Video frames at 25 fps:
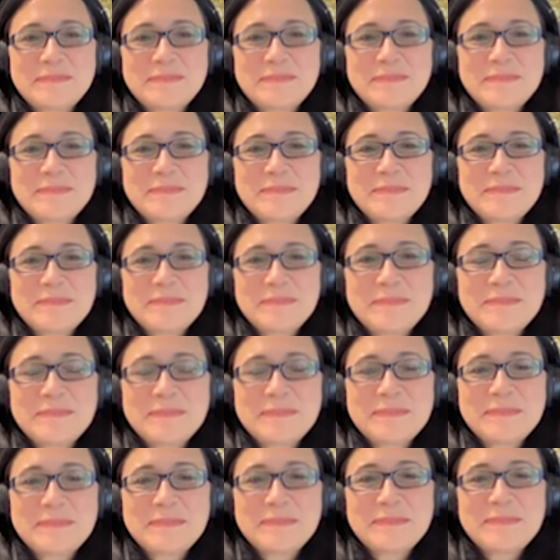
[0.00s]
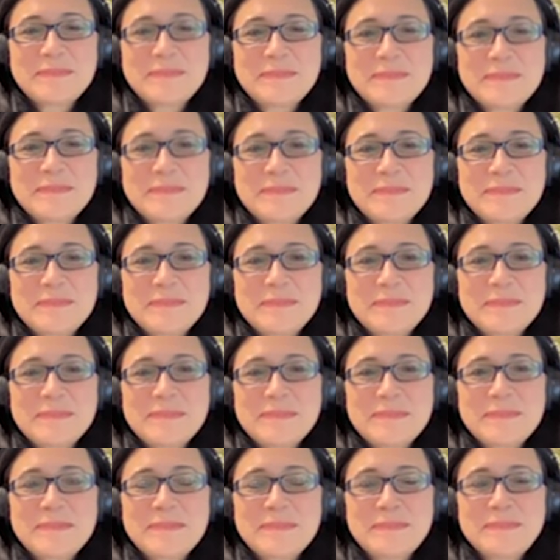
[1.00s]

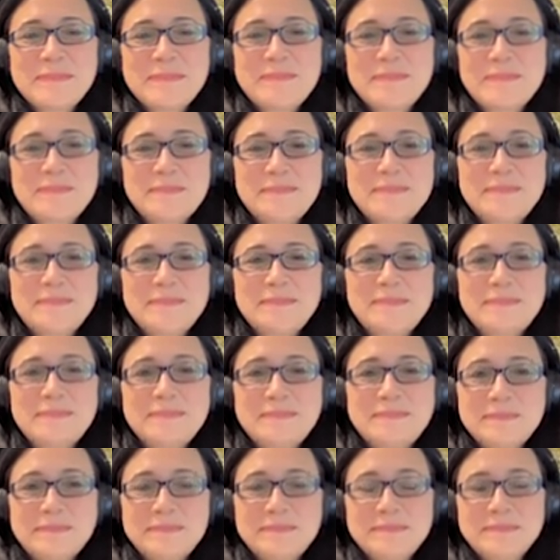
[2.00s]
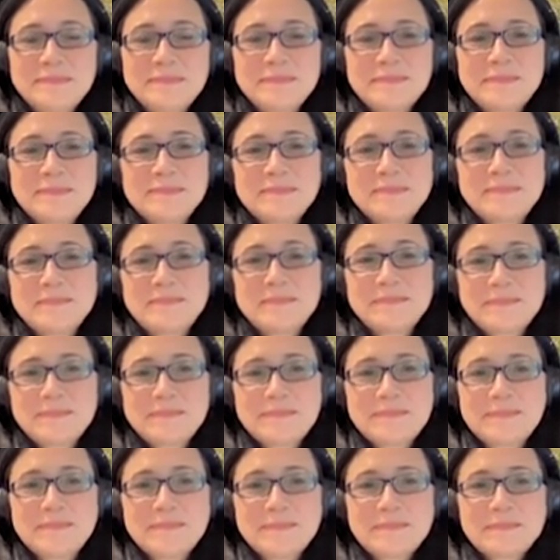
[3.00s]

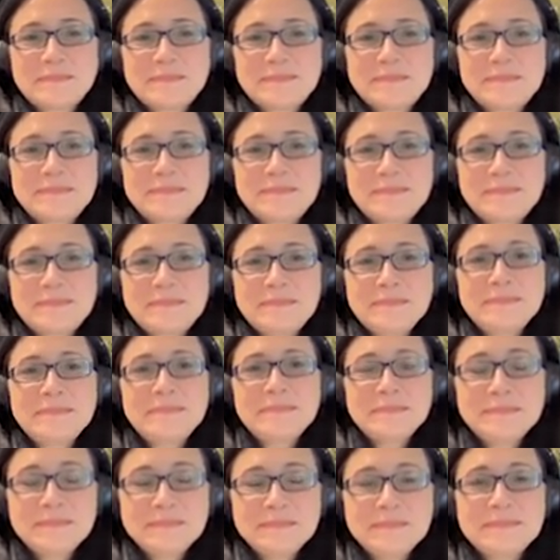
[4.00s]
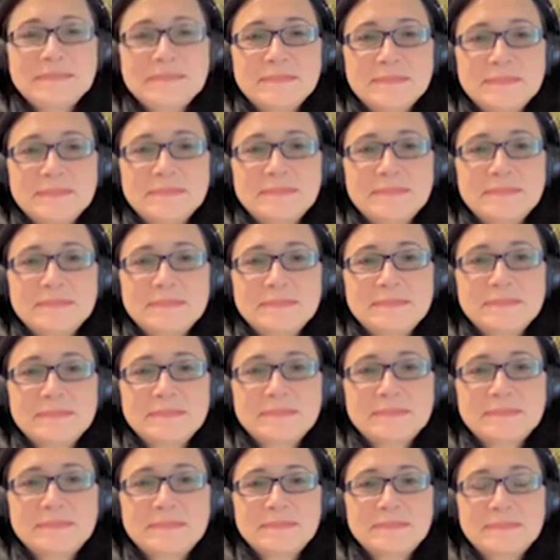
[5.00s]

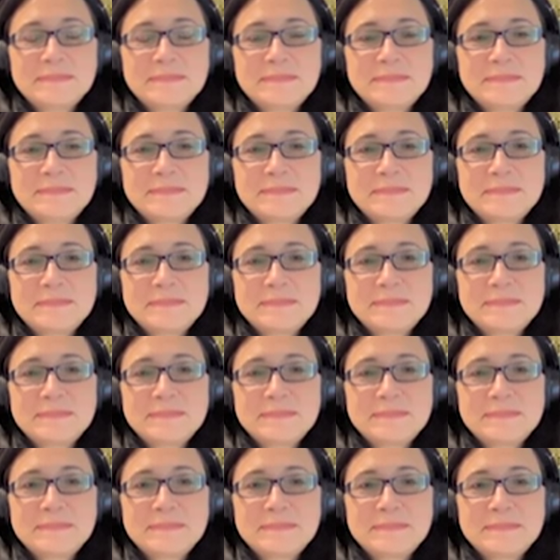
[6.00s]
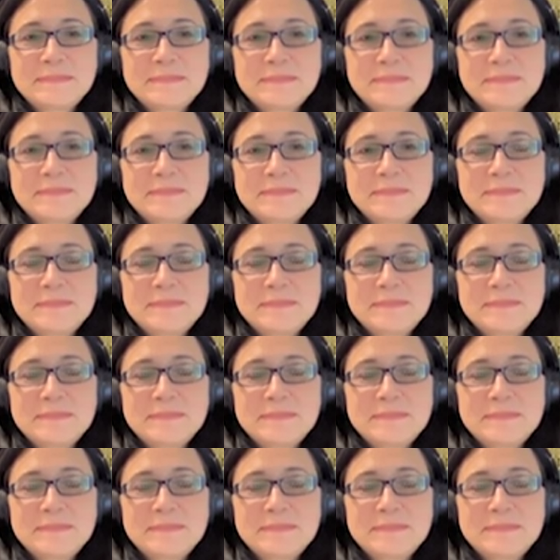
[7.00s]
The person shown says nothing.